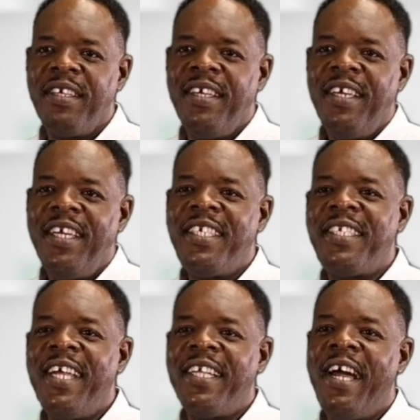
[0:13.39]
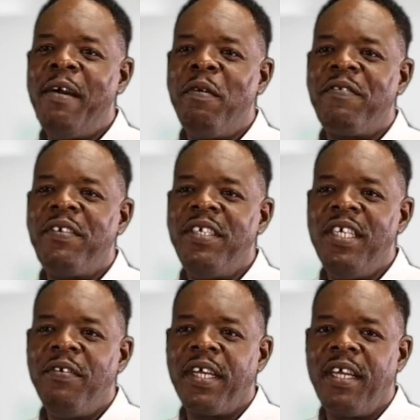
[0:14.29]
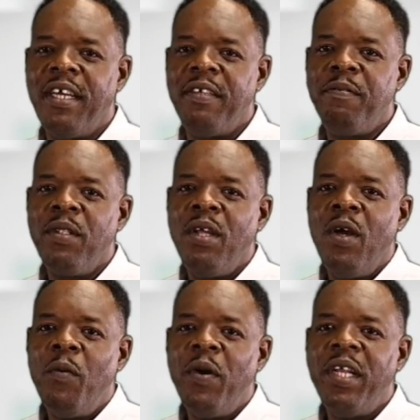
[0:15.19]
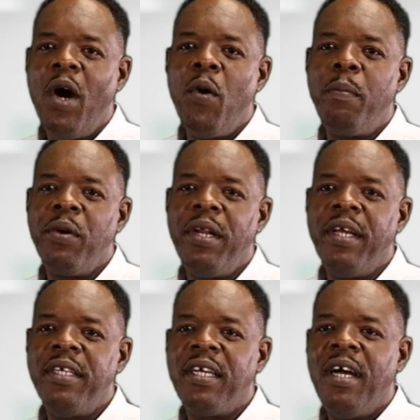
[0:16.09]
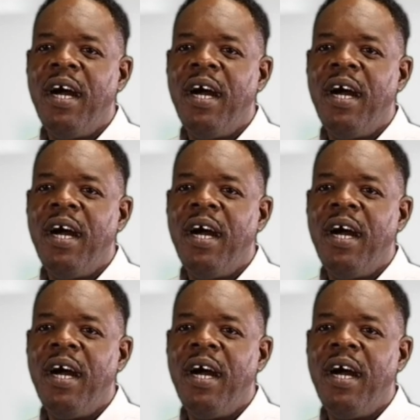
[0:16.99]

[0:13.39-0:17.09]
It is that time of the year again when our brilliant,